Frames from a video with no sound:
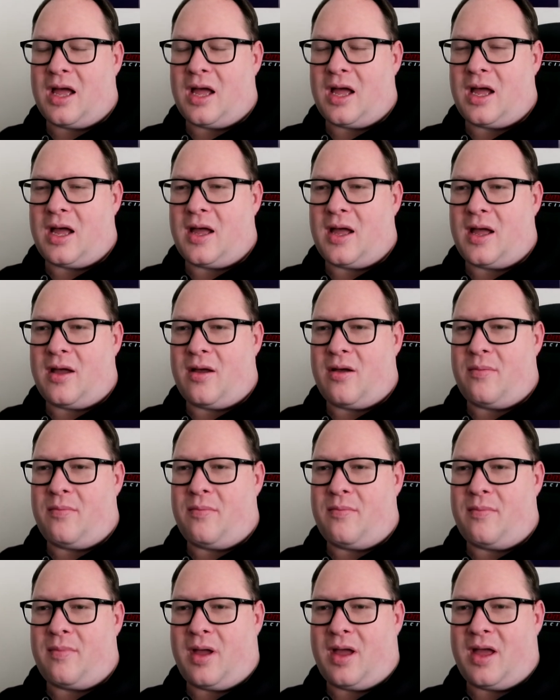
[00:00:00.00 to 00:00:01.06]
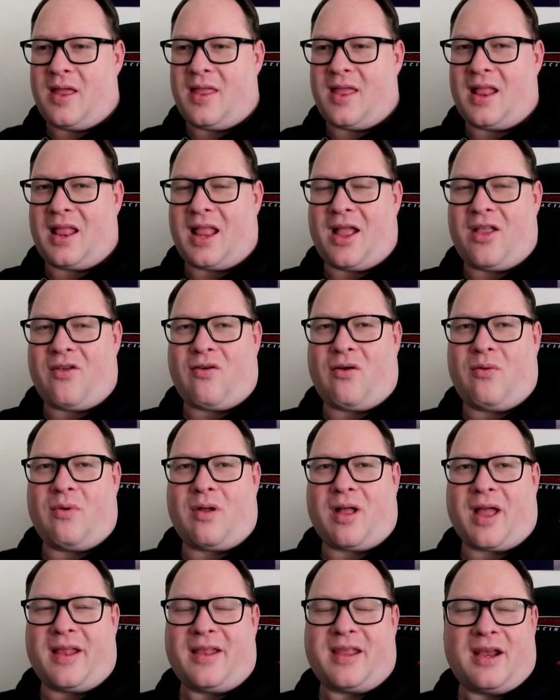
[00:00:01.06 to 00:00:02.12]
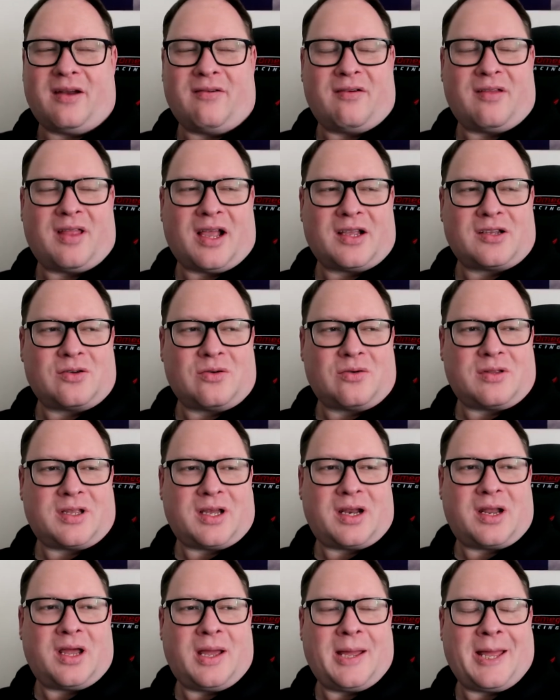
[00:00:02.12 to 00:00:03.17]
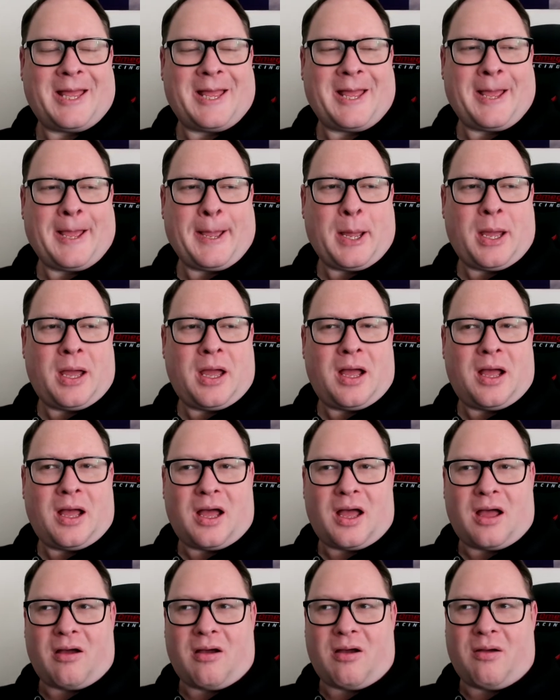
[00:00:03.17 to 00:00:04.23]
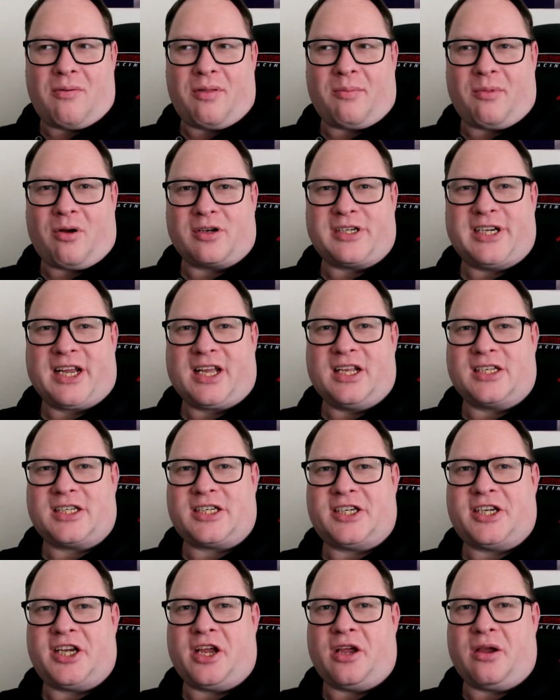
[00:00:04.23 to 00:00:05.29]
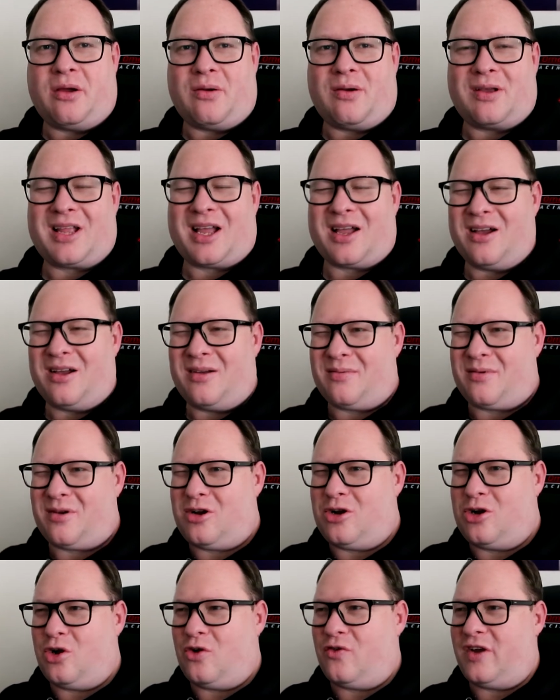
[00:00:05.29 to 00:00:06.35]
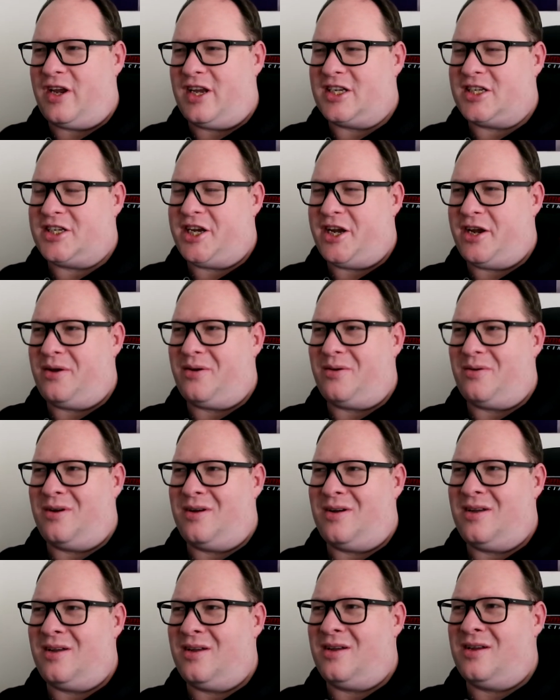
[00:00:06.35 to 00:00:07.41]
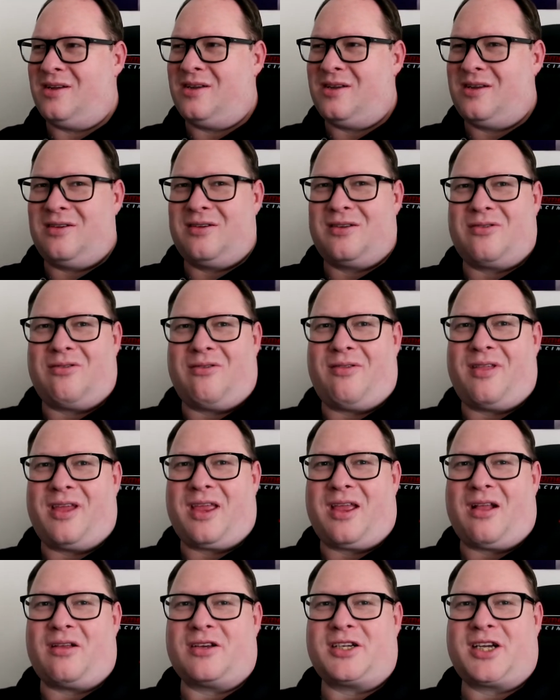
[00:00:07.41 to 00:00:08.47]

And then later on we'll get dinner when that's sorted. And what chicken stew. It's like a curry stew sort of thing. I'll